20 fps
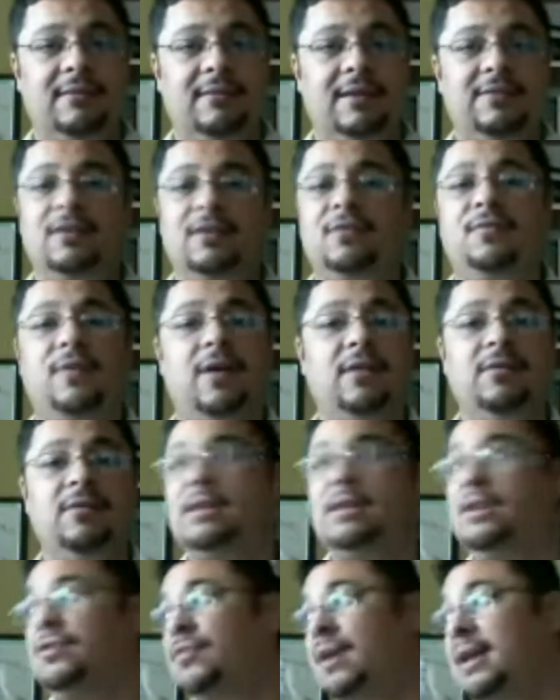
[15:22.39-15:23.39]
It's just
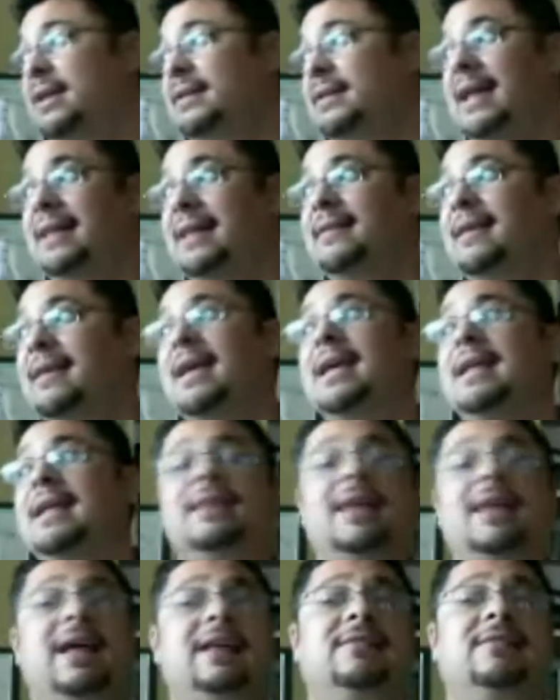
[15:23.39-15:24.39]
following the training. That's
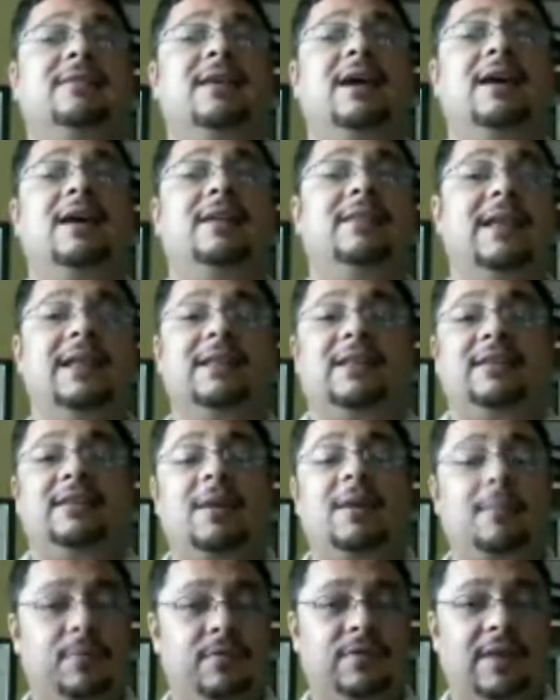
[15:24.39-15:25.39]
the
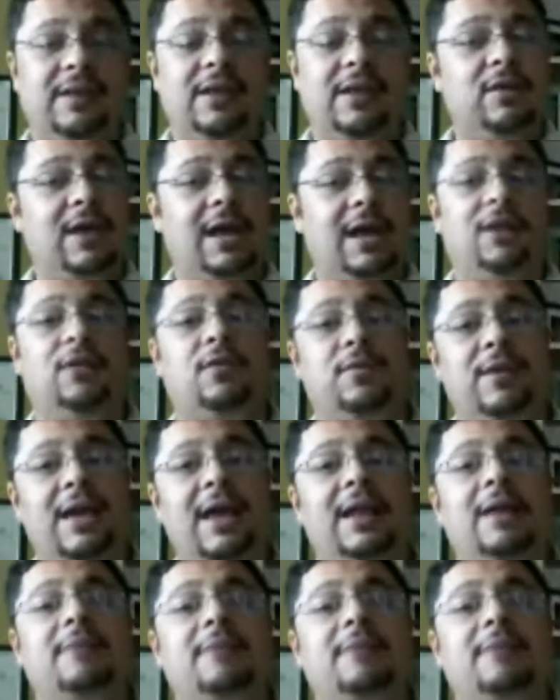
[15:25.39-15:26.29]
10% that you got to create.